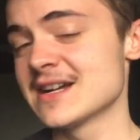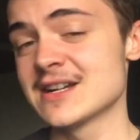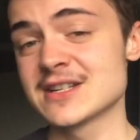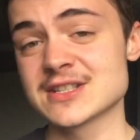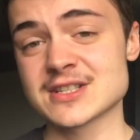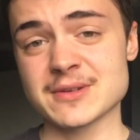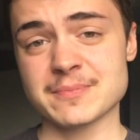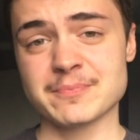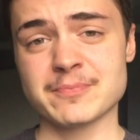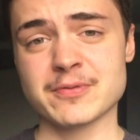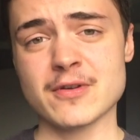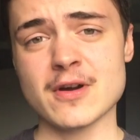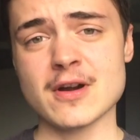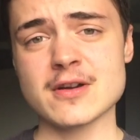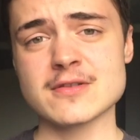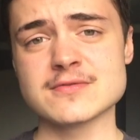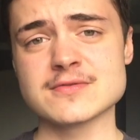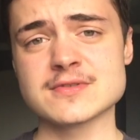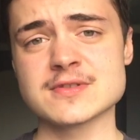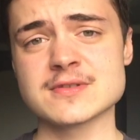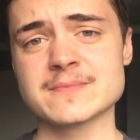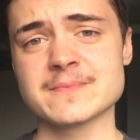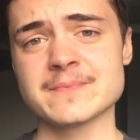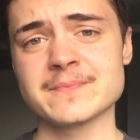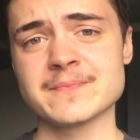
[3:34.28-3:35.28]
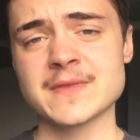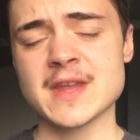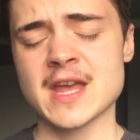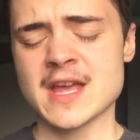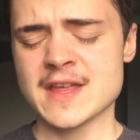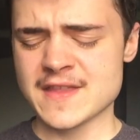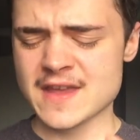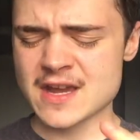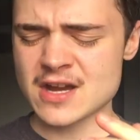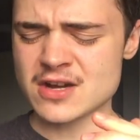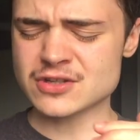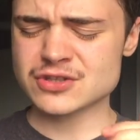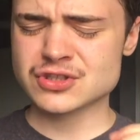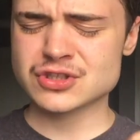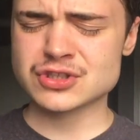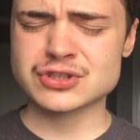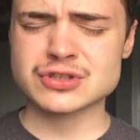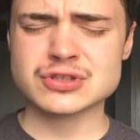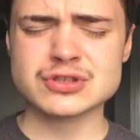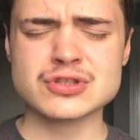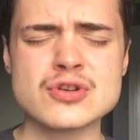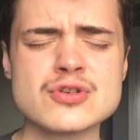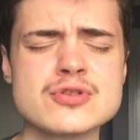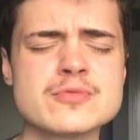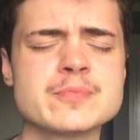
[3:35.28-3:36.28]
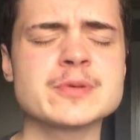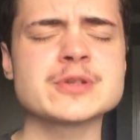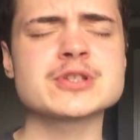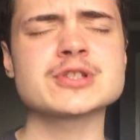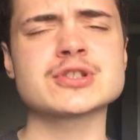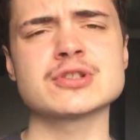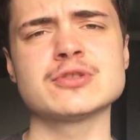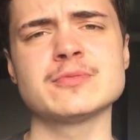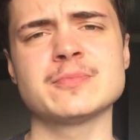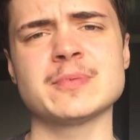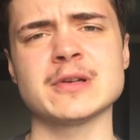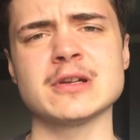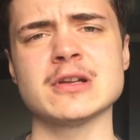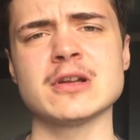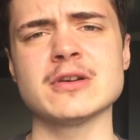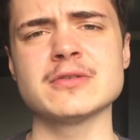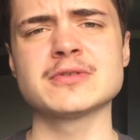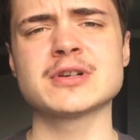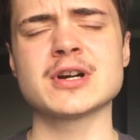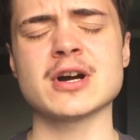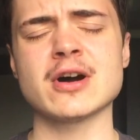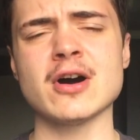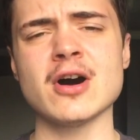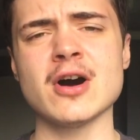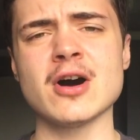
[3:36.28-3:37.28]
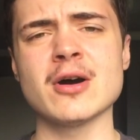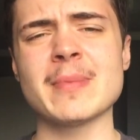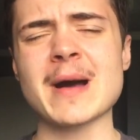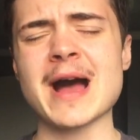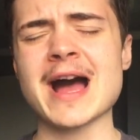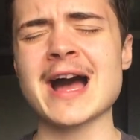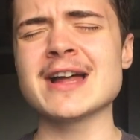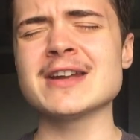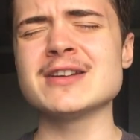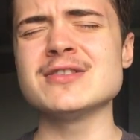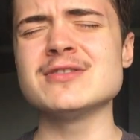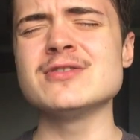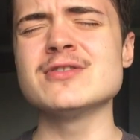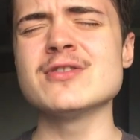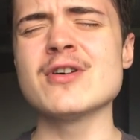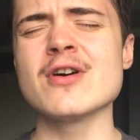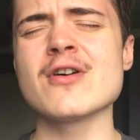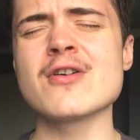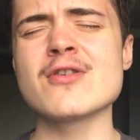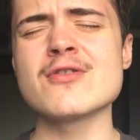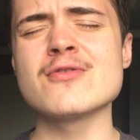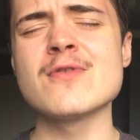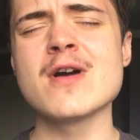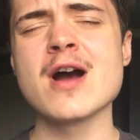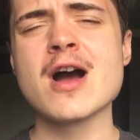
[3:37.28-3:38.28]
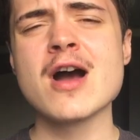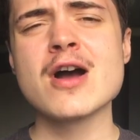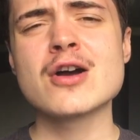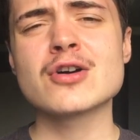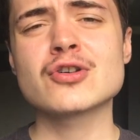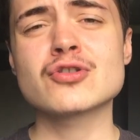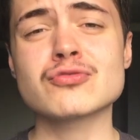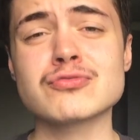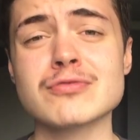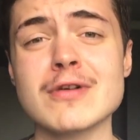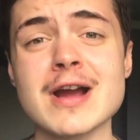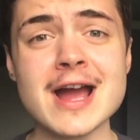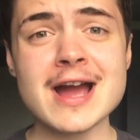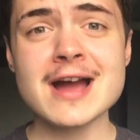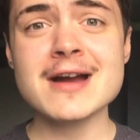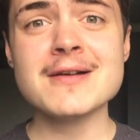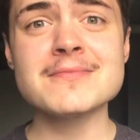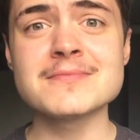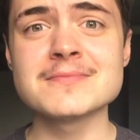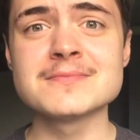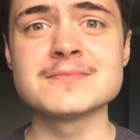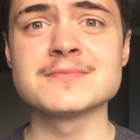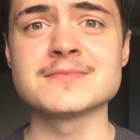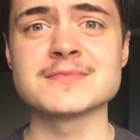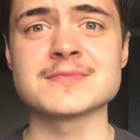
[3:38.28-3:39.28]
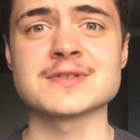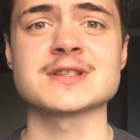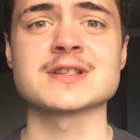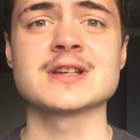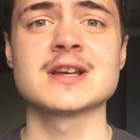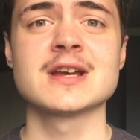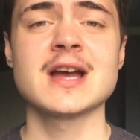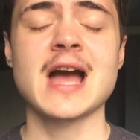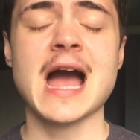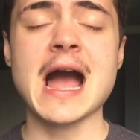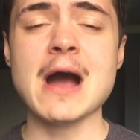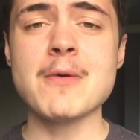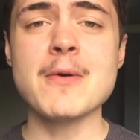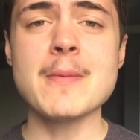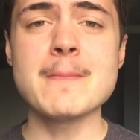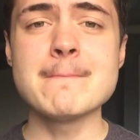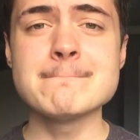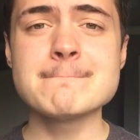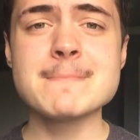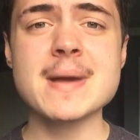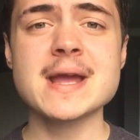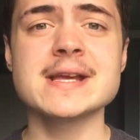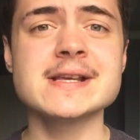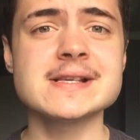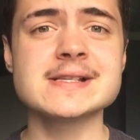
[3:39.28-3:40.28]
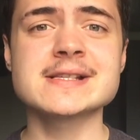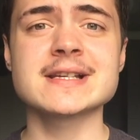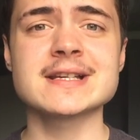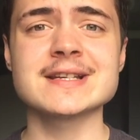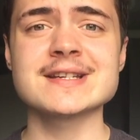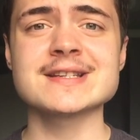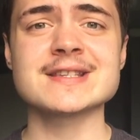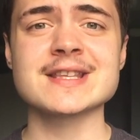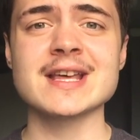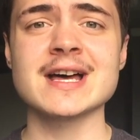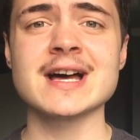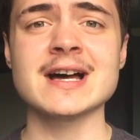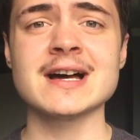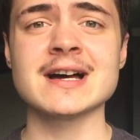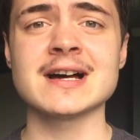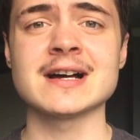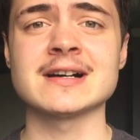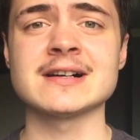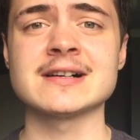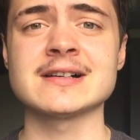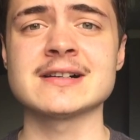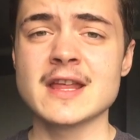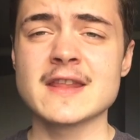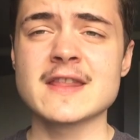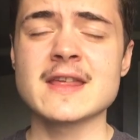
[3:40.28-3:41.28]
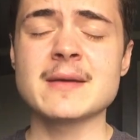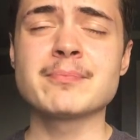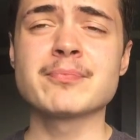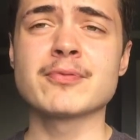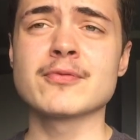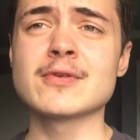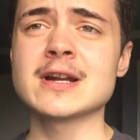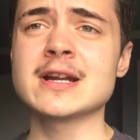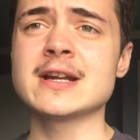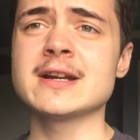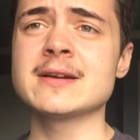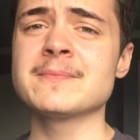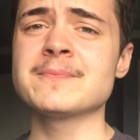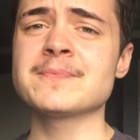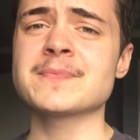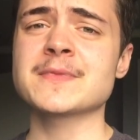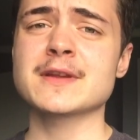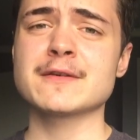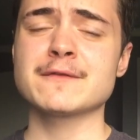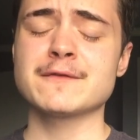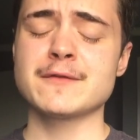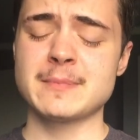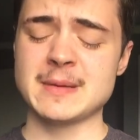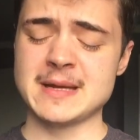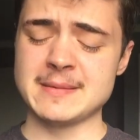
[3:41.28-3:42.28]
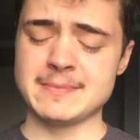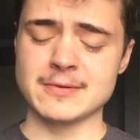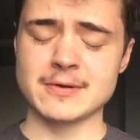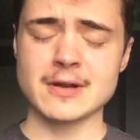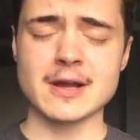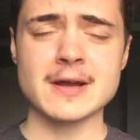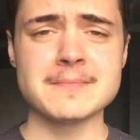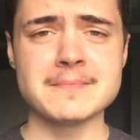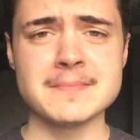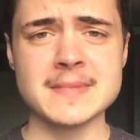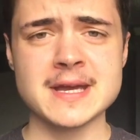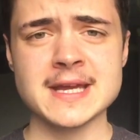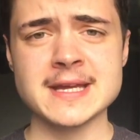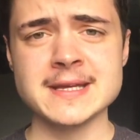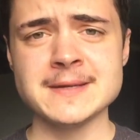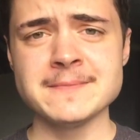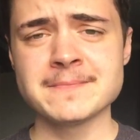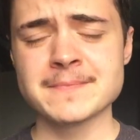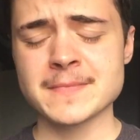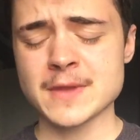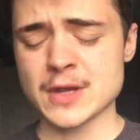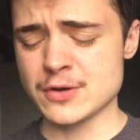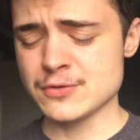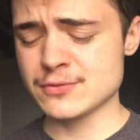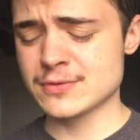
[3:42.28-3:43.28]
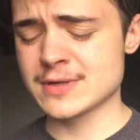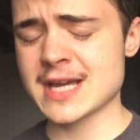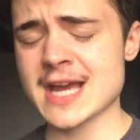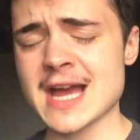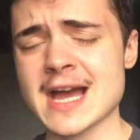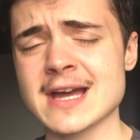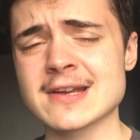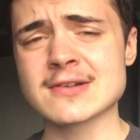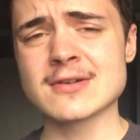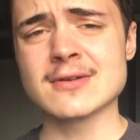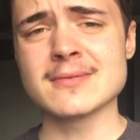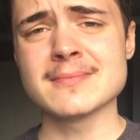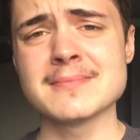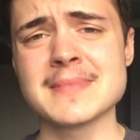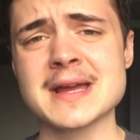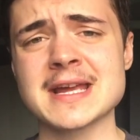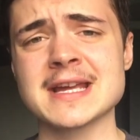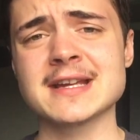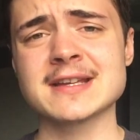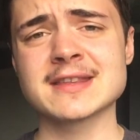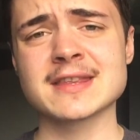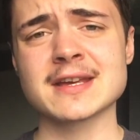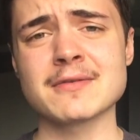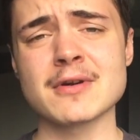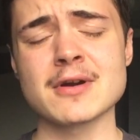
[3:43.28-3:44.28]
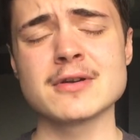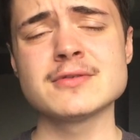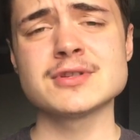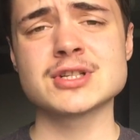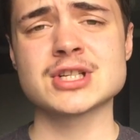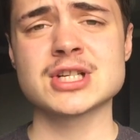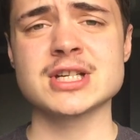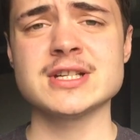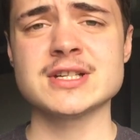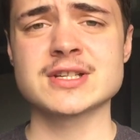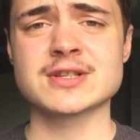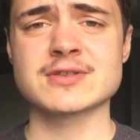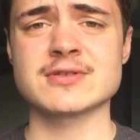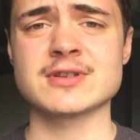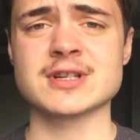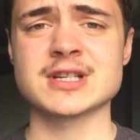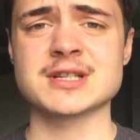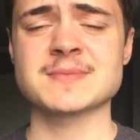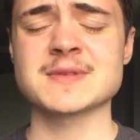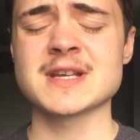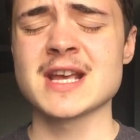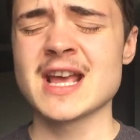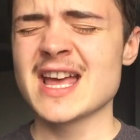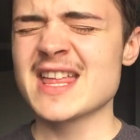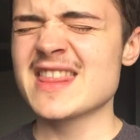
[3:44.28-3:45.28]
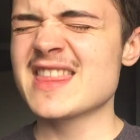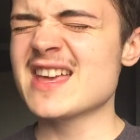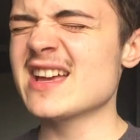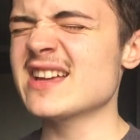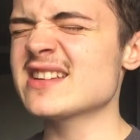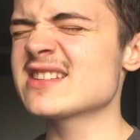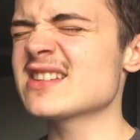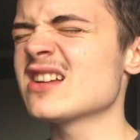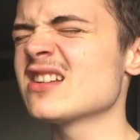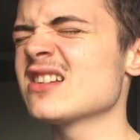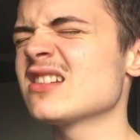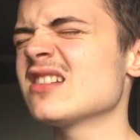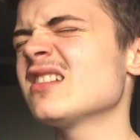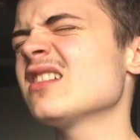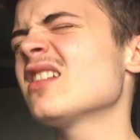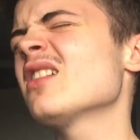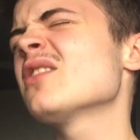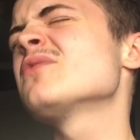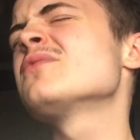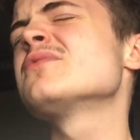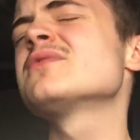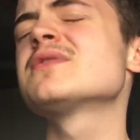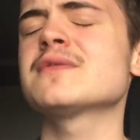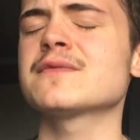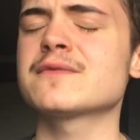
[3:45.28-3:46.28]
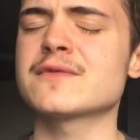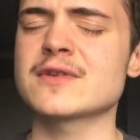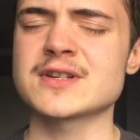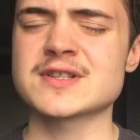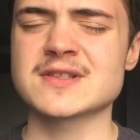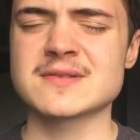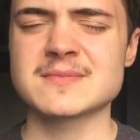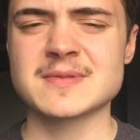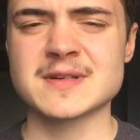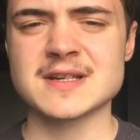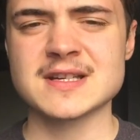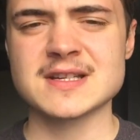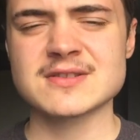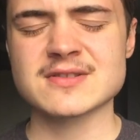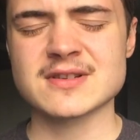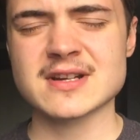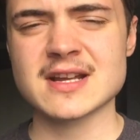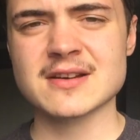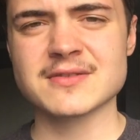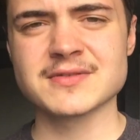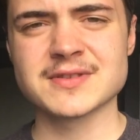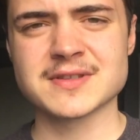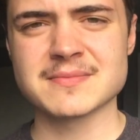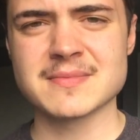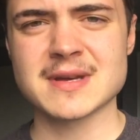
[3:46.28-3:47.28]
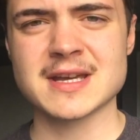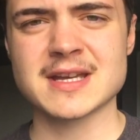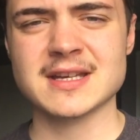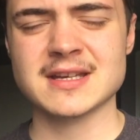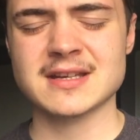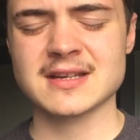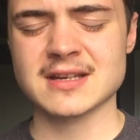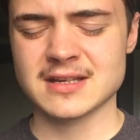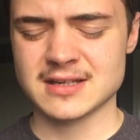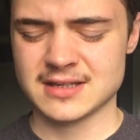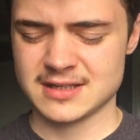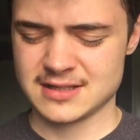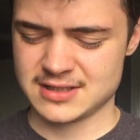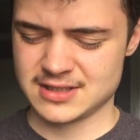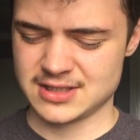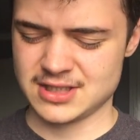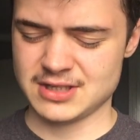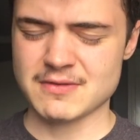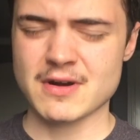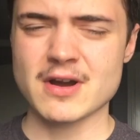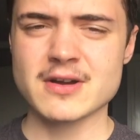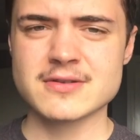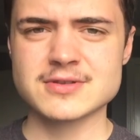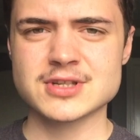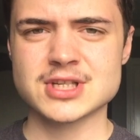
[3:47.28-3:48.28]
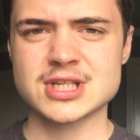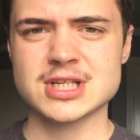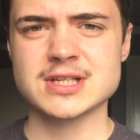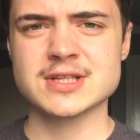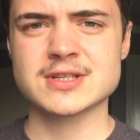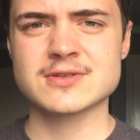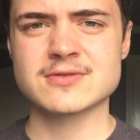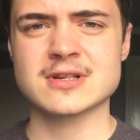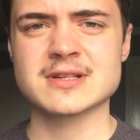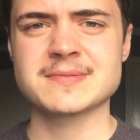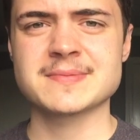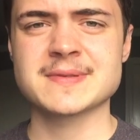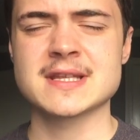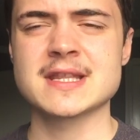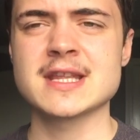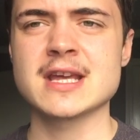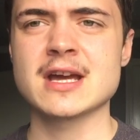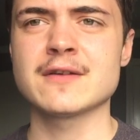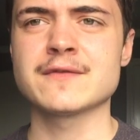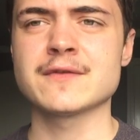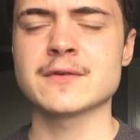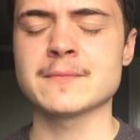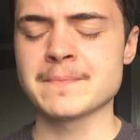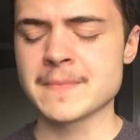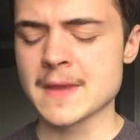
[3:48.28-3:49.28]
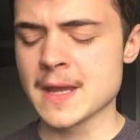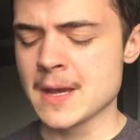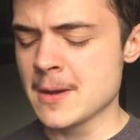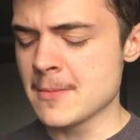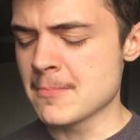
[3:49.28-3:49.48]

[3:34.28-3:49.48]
So pros, they are super, super low carb at no grams. How amazing is that? They're brilliant for people like me who cannot make their own cheese crisps. There's loads of recipes on how to make your own cheese crisps in the oven.